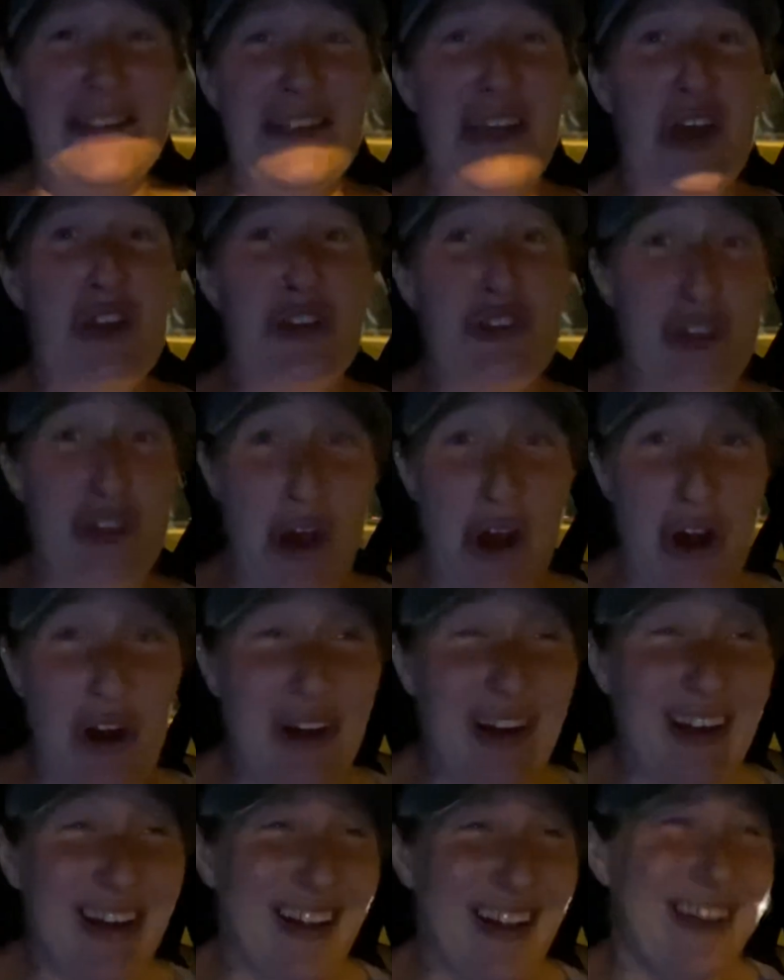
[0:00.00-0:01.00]
a
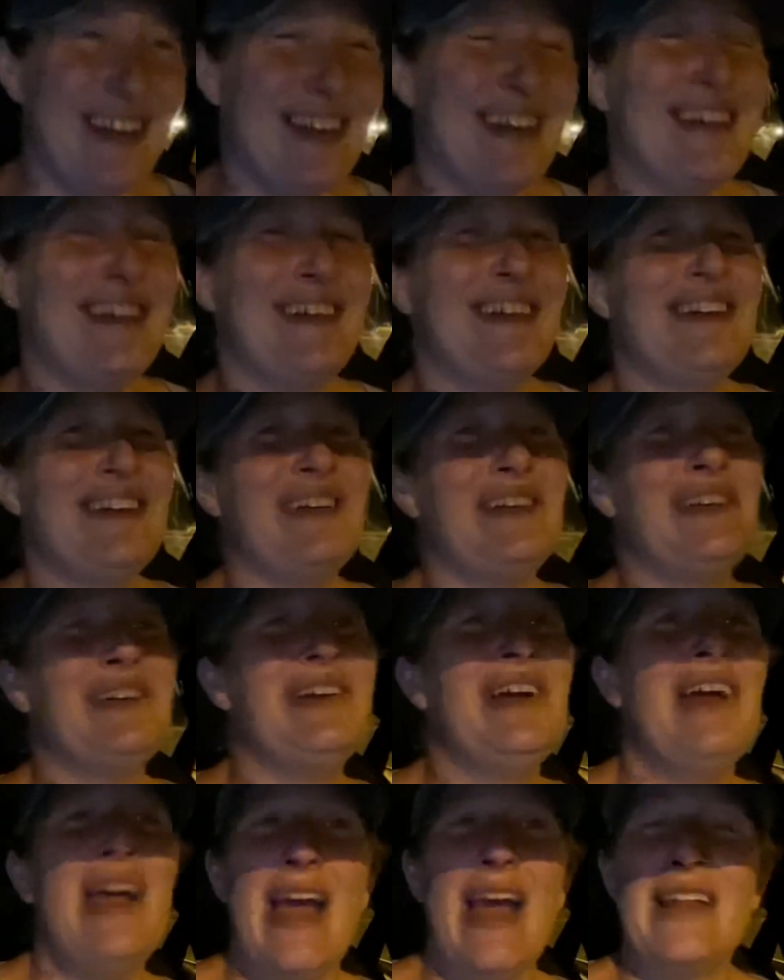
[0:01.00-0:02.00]
dark,
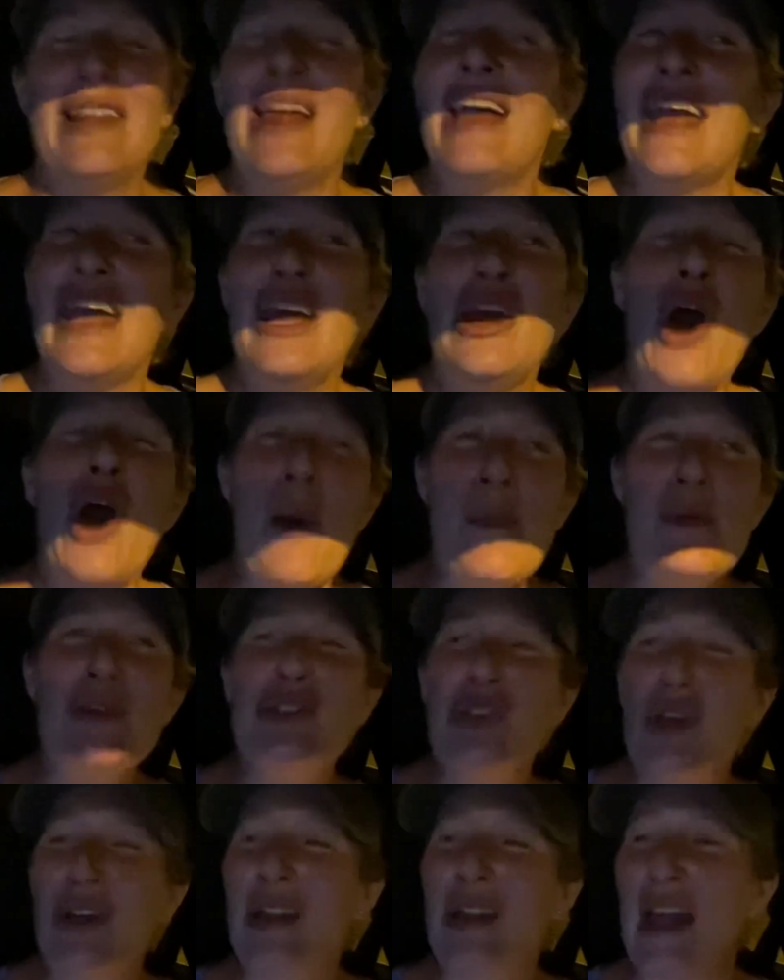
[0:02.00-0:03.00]
like it almost
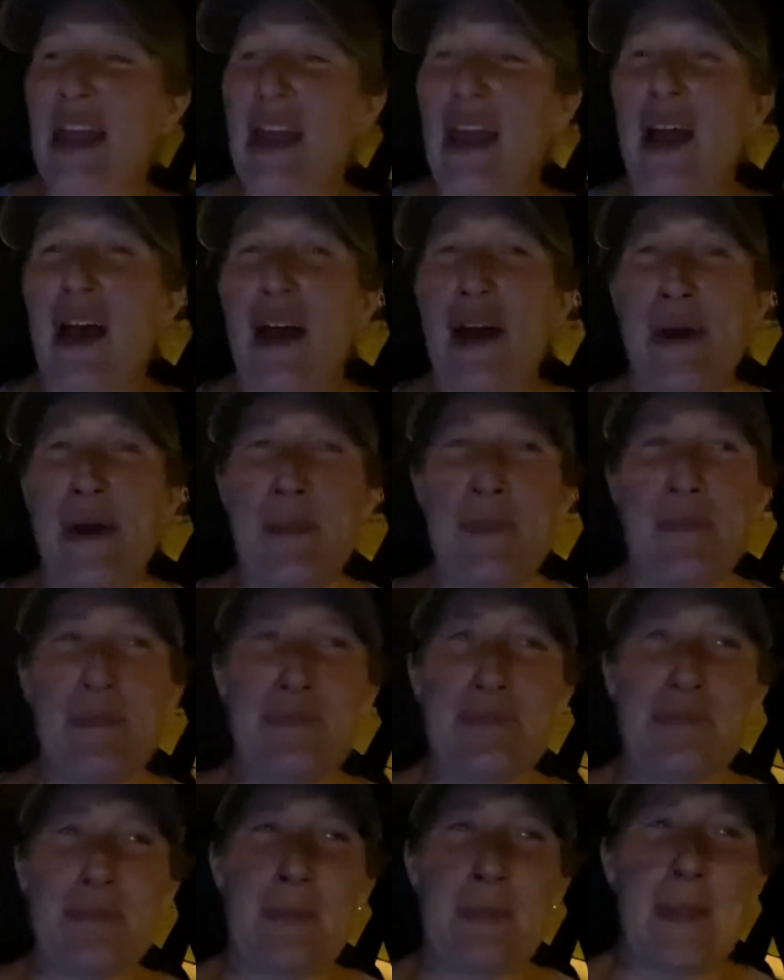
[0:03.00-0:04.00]
looked like
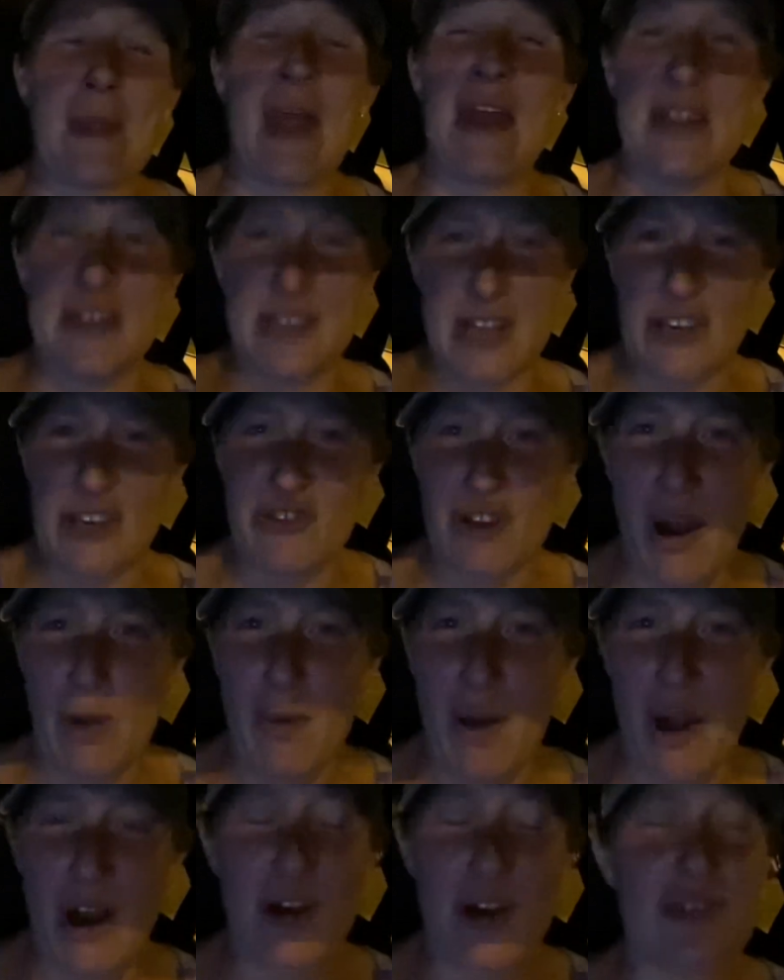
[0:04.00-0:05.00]
an industrial
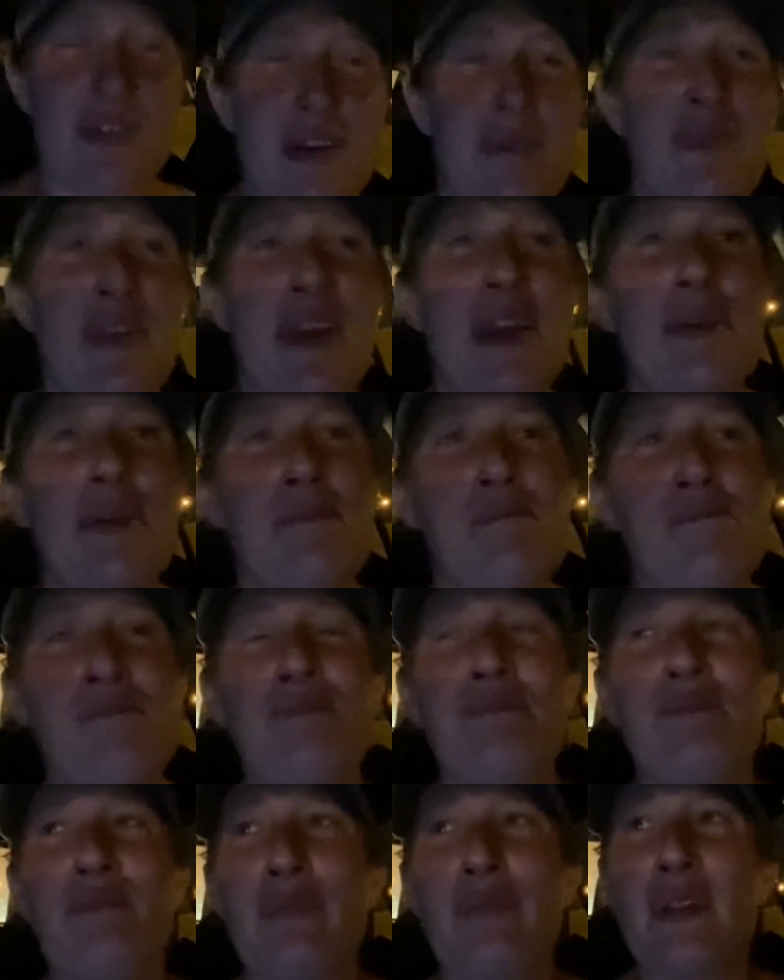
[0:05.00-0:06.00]
park or something.
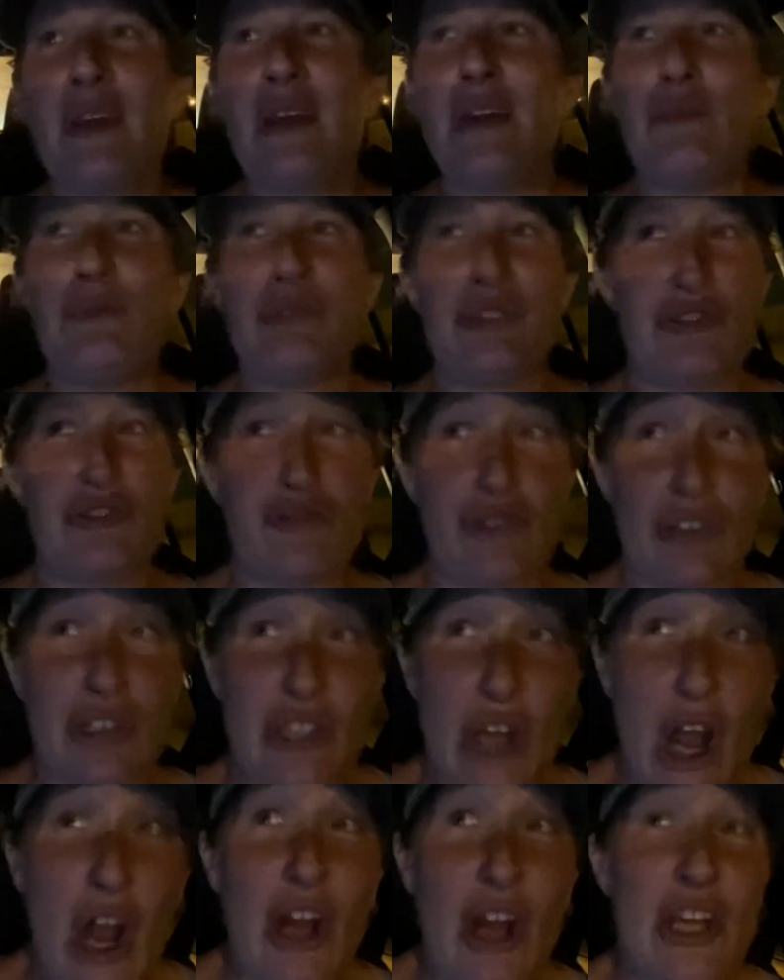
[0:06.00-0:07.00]
It was
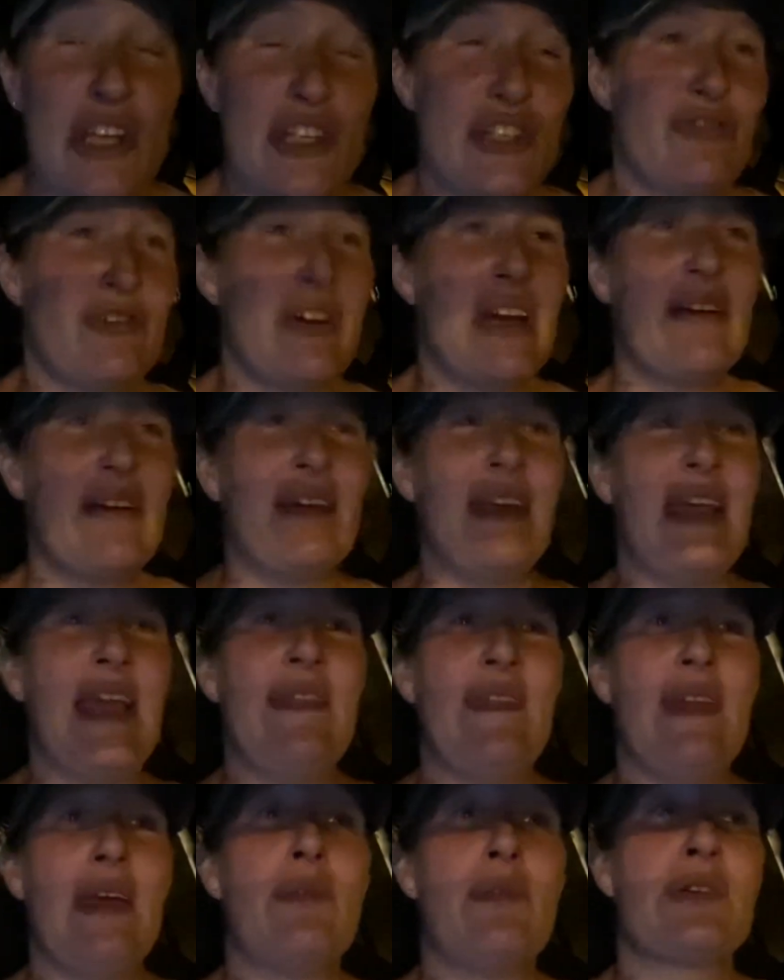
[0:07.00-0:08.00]
dark and dreary,
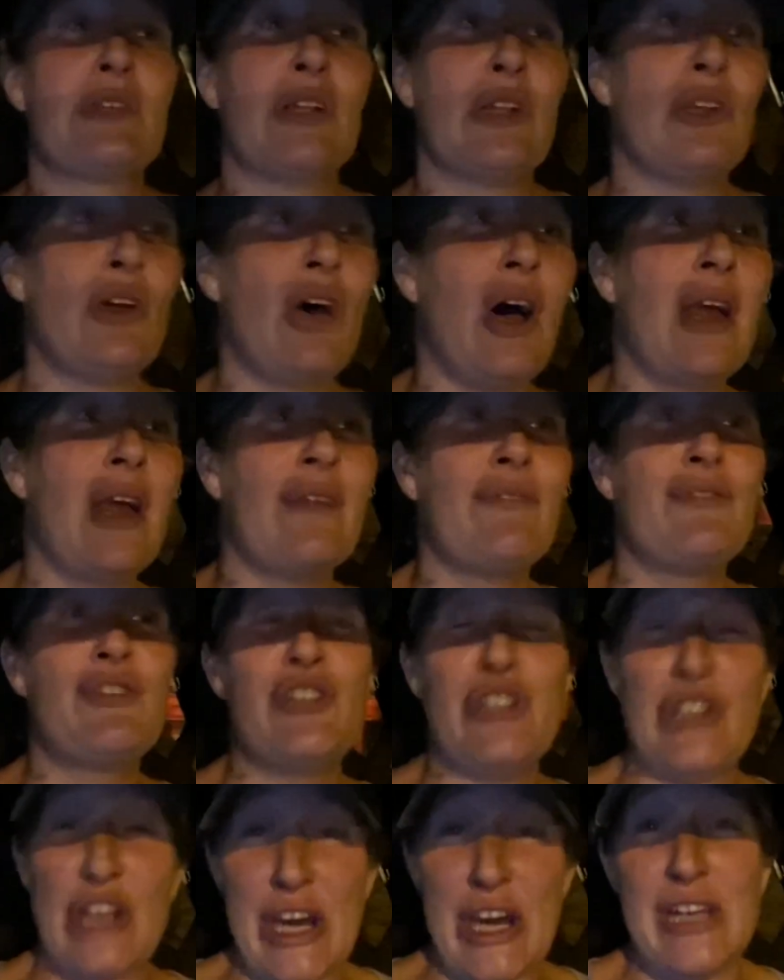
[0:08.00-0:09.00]
and there was a lot of
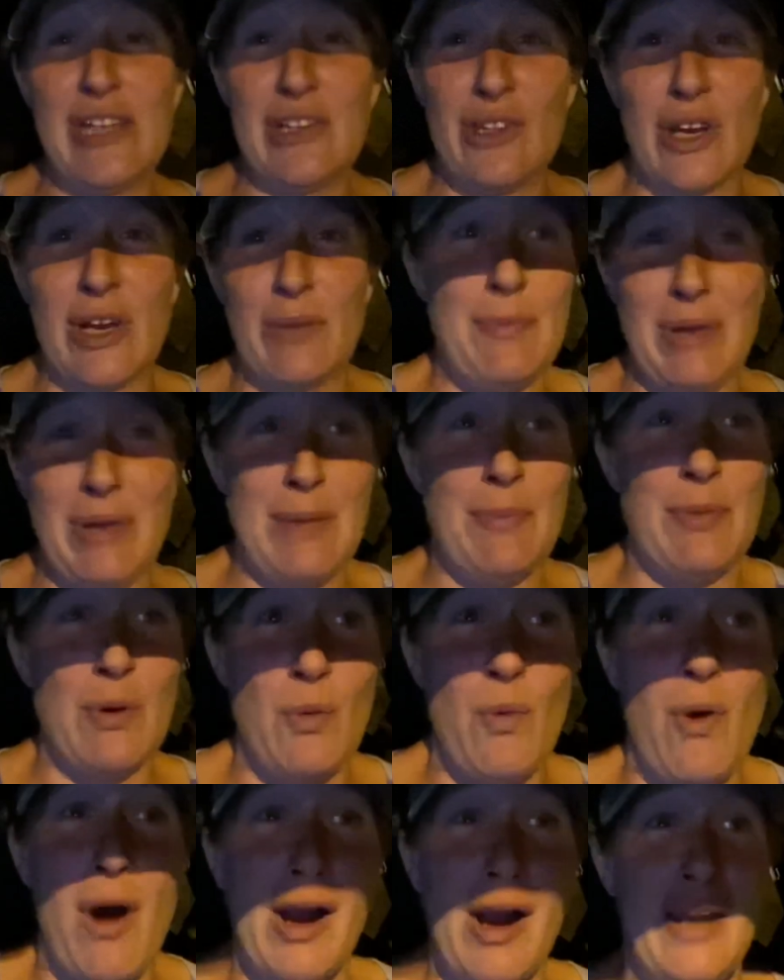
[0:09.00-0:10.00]
shady looking people
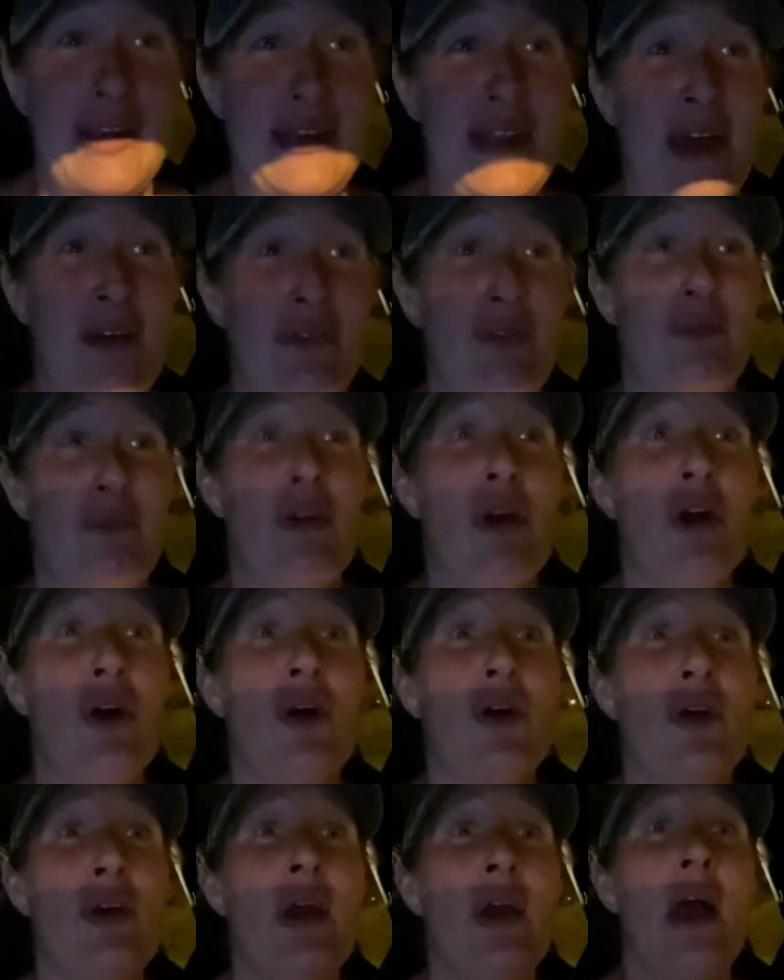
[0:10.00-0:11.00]
walking down the
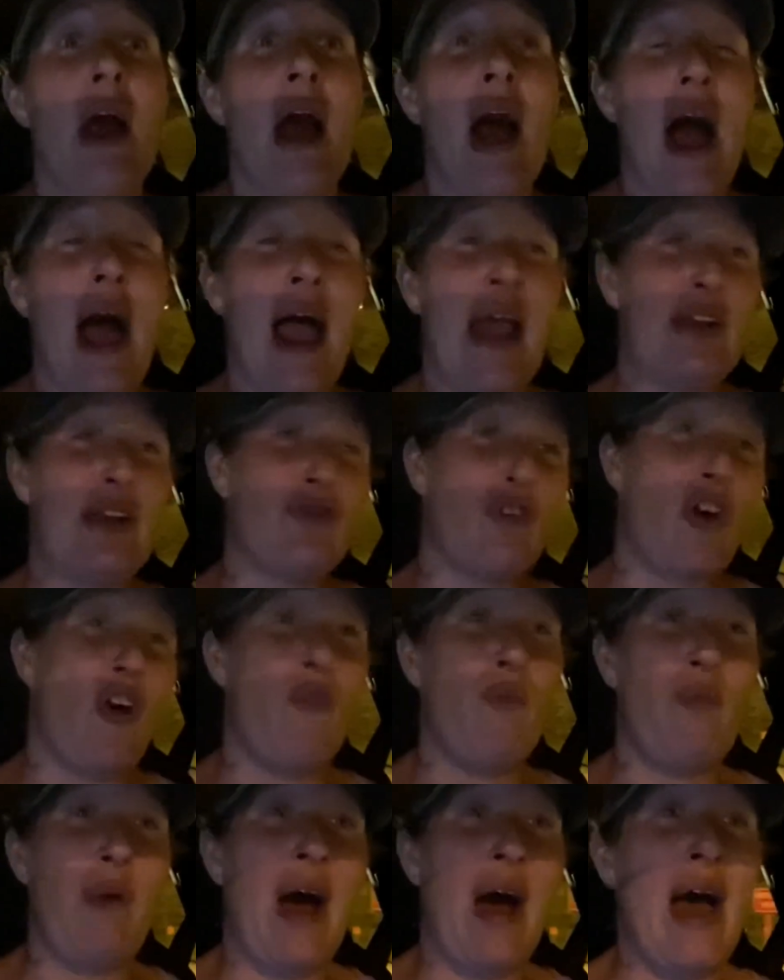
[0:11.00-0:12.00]
road. I
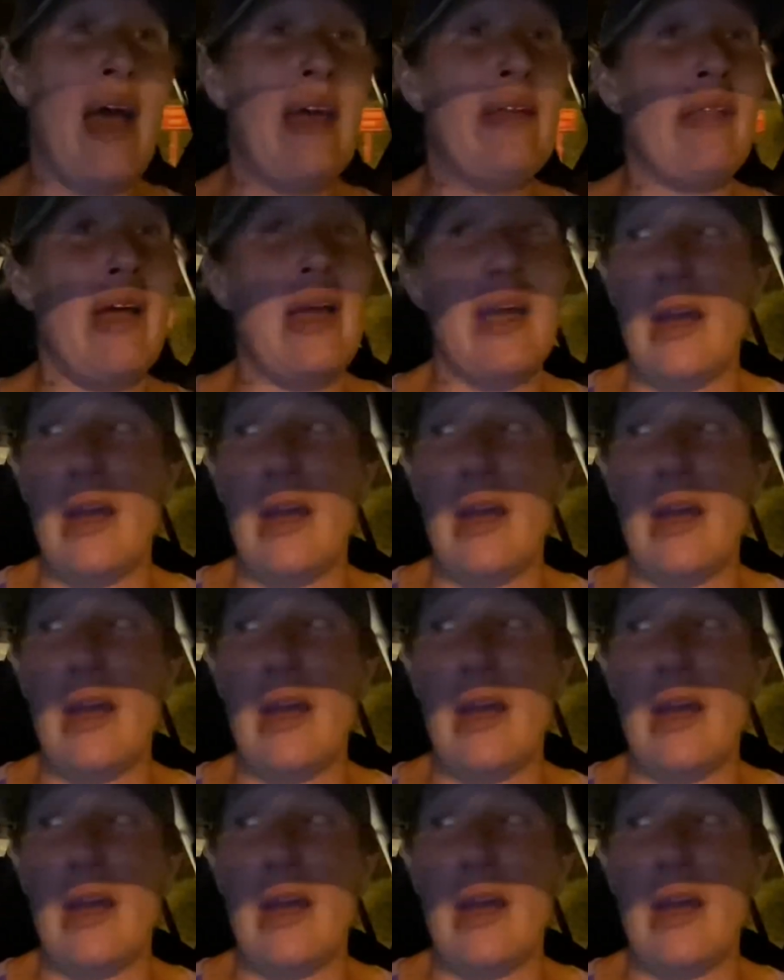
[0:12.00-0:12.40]
drove by like